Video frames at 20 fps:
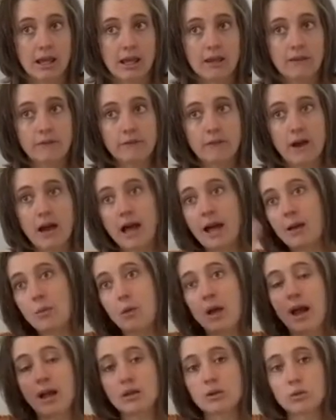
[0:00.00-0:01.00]
If I
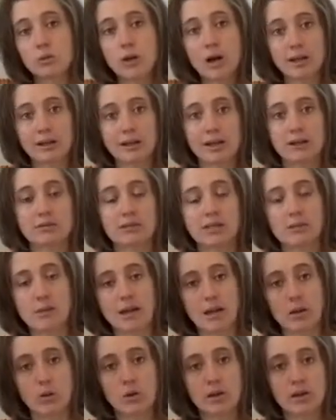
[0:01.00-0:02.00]
had to walk out to
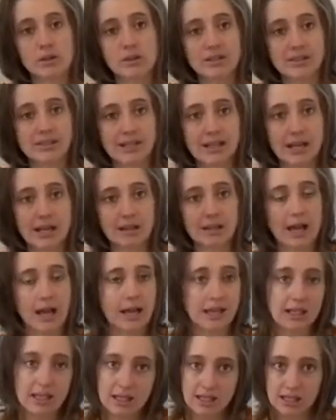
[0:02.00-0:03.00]
my oil stand,
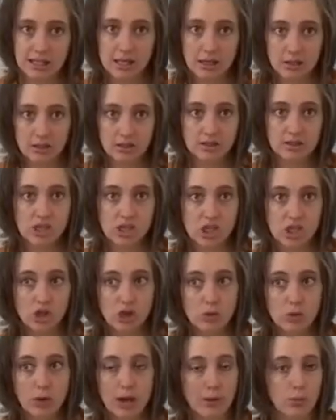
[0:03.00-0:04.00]
I can guarantee
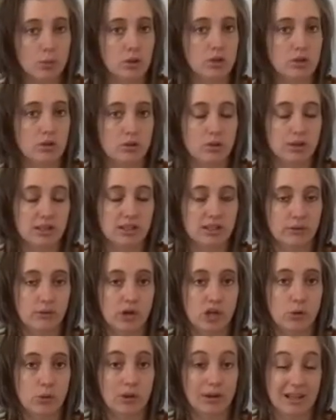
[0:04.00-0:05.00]
you I wouldn't do it as
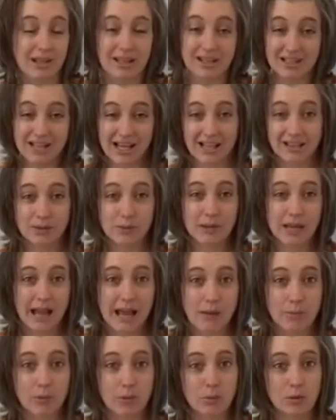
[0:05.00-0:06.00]
frequently, because that's what
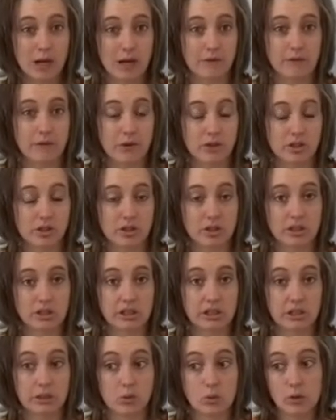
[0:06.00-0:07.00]
happened when I first
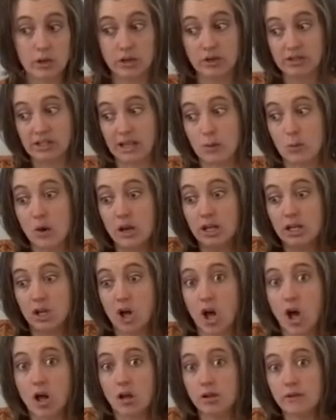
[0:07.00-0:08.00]
started in oils. I wanted
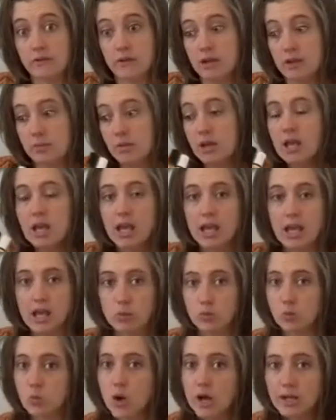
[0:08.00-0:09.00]
all of them
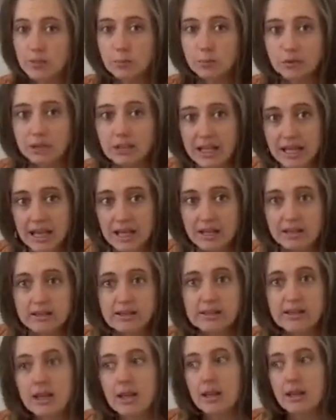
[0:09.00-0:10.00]
in one
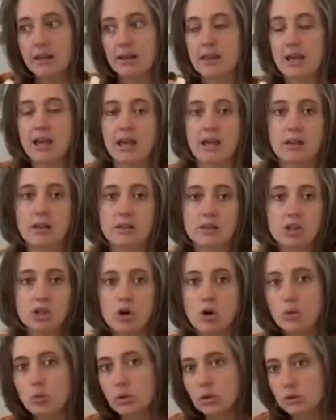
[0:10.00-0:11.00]
place that,
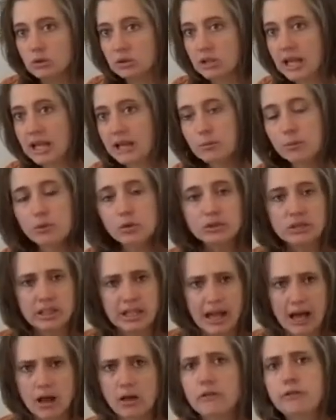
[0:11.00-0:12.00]
were labeled
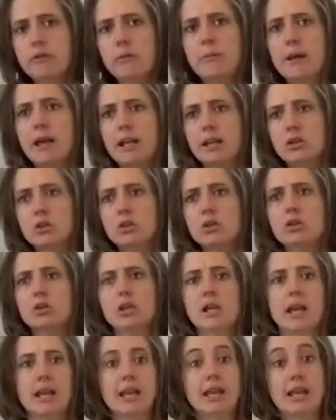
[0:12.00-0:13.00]
in
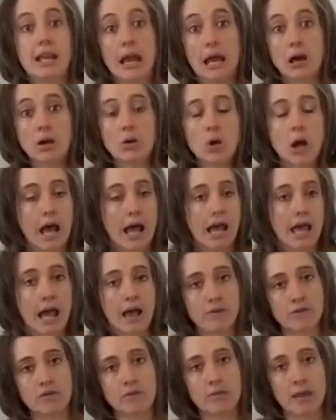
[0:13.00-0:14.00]
alphabetical, and now I
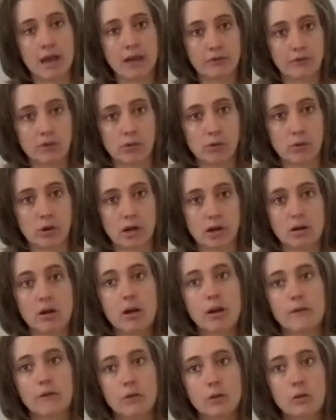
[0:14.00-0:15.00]
have them everywhere.
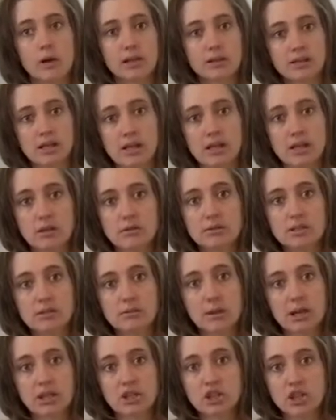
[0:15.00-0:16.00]
The ones I use
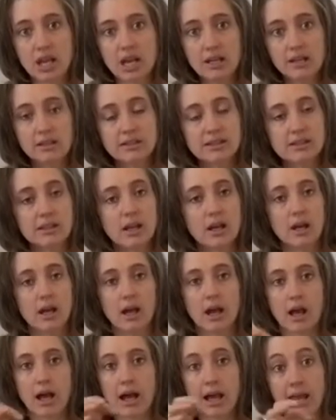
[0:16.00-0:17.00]
in my shakes,
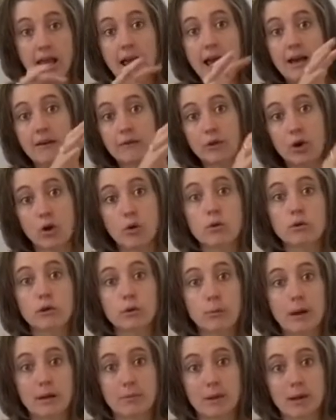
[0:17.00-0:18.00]
I have
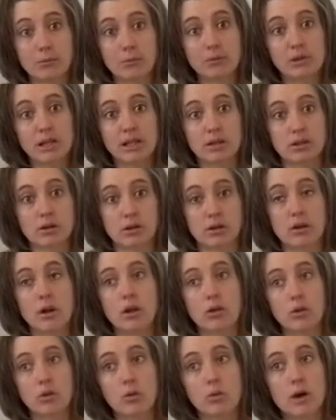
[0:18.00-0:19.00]
over by my blender.
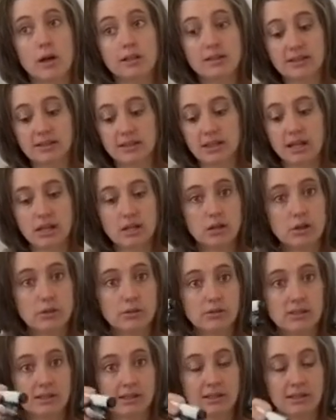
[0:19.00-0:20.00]
The ones that I
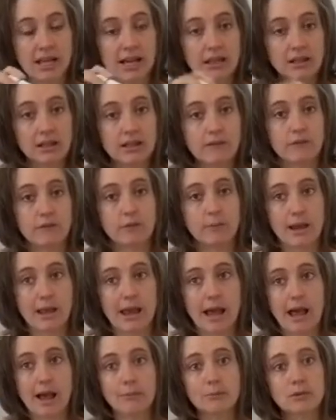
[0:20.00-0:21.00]
use daily for my
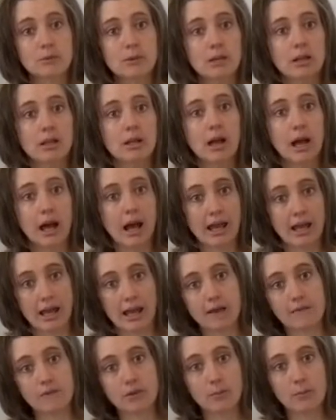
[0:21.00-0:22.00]
abdomen, I
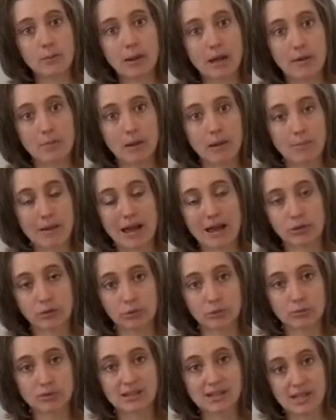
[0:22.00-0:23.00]
have them by my
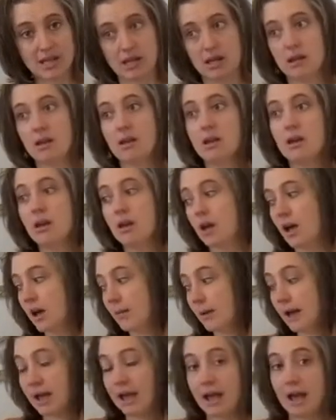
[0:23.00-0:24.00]
bathroom sink.
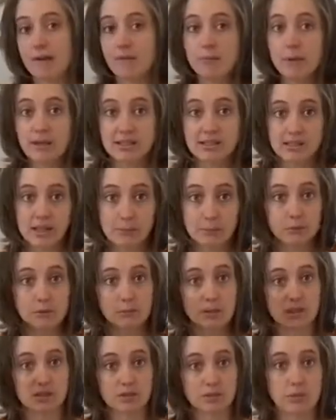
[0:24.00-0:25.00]
I have my
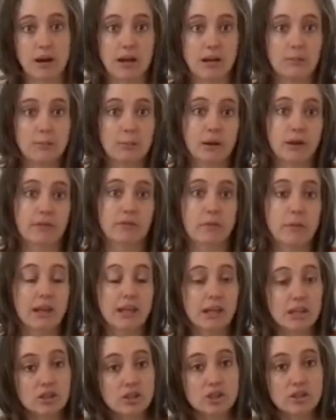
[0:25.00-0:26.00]
supplements right above my
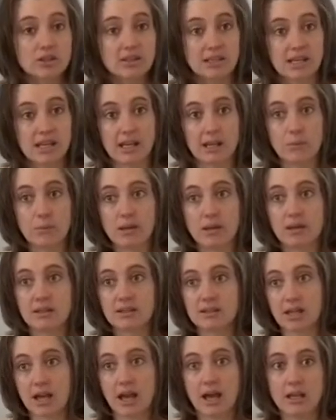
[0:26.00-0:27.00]
kitchen sink
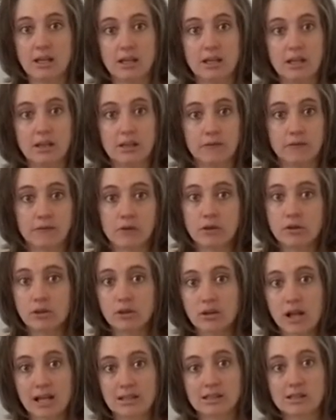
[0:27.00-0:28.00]
because I can fill a
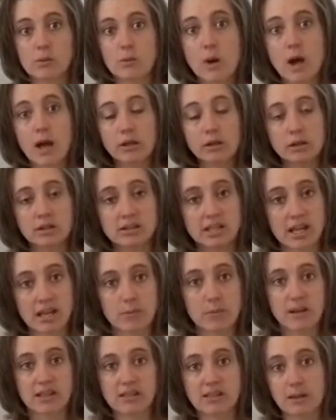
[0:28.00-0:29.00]
glass of water and
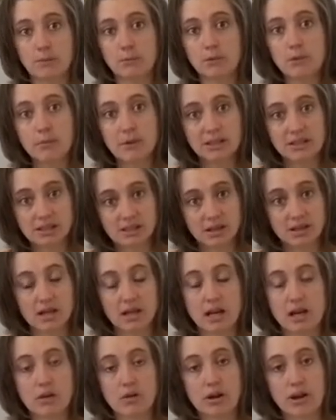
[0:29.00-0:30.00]
take my supplements, and then
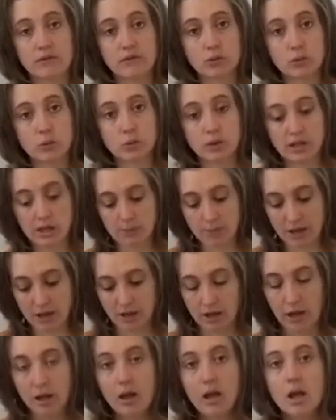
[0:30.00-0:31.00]
I don't have to worry
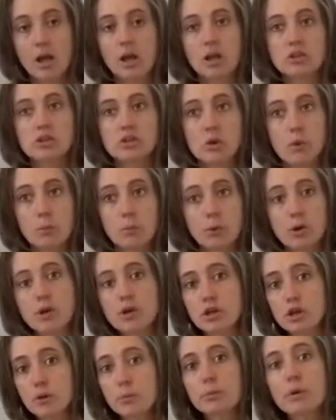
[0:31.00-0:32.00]
about it. So
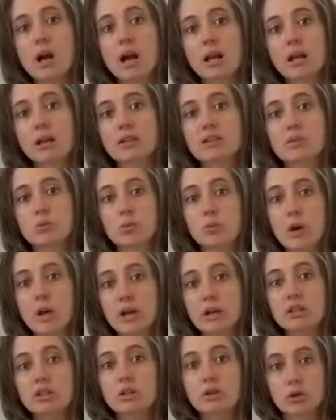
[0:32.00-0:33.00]
put your products
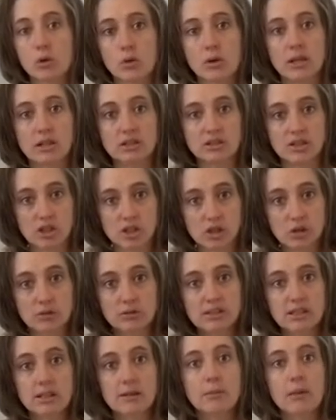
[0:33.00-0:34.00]
where you're going to
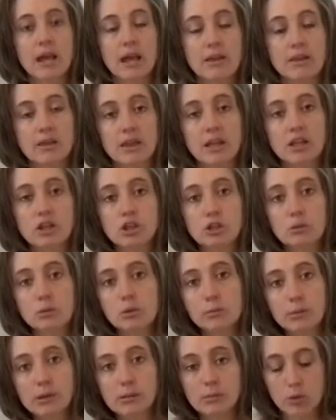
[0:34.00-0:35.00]
use them, and then you
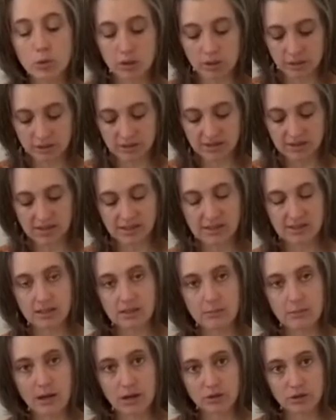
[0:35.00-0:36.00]
will be more
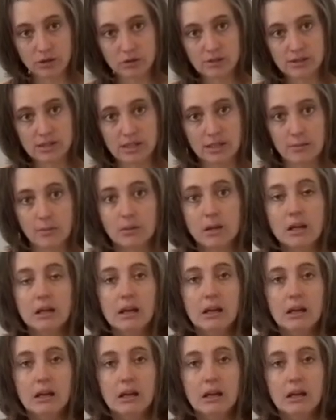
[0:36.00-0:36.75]
consistent about using them.